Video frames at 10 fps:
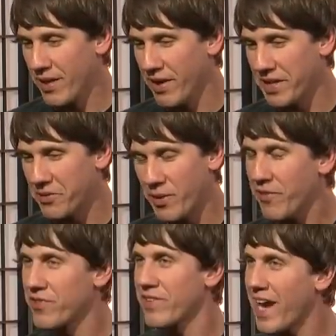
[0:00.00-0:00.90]
like we
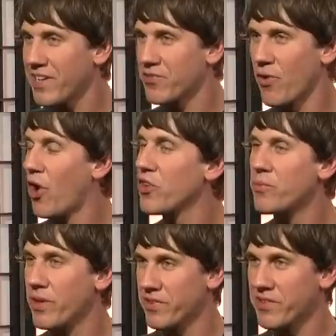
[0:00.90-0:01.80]
have stats for all the
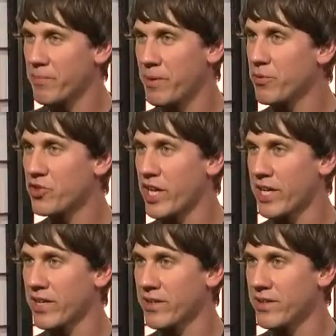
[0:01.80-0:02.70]
places that people check
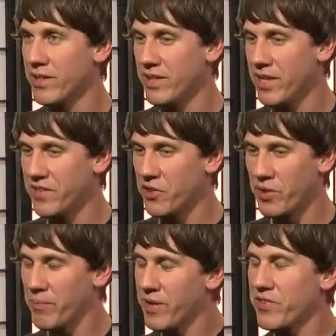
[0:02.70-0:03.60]
in, and so
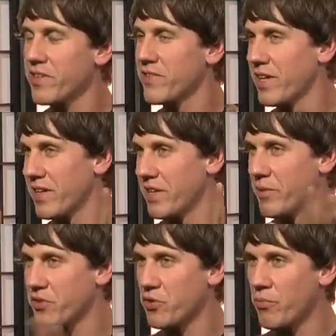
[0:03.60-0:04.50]
we can basically just send an
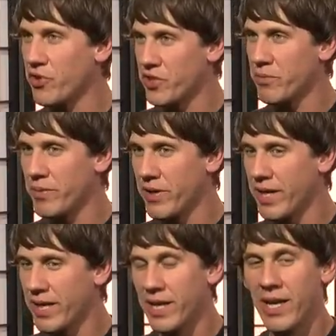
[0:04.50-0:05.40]
email to a merchant and be
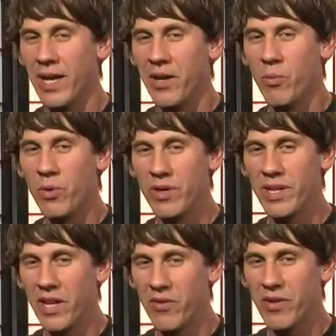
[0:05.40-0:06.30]
like. What,
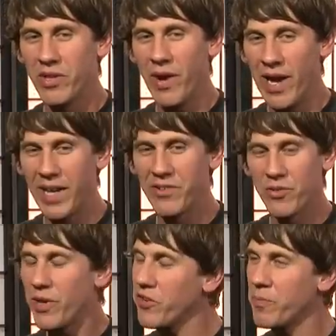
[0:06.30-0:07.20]
you know, you had
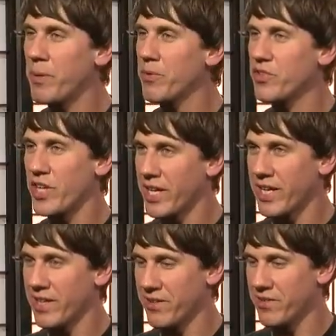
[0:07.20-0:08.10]
300 people check
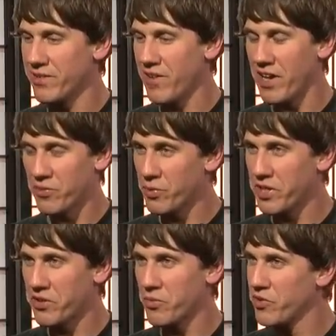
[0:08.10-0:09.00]
in last
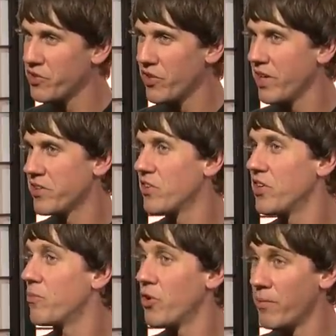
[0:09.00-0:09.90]
week. Wouldn't you like to
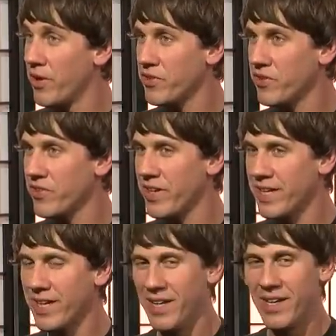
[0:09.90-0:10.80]
learn more about those? They're
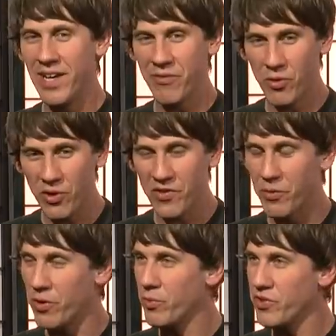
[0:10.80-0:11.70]
like, yeah, of course I
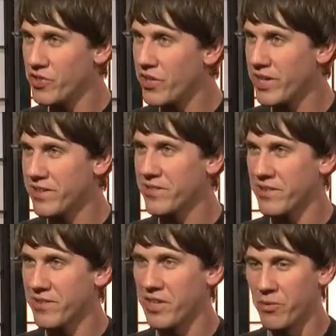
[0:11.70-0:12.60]
would. Wouldn't you like
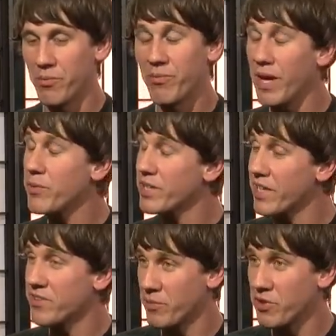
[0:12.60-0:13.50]
to, you know, be able to
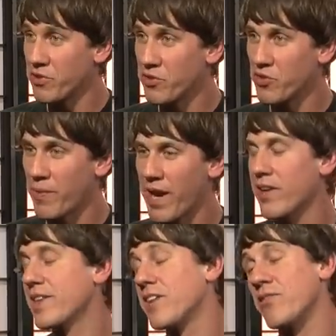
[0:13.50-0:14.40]
get some of those users back?
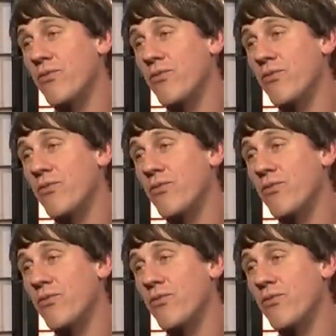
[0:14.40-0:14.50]
Like that's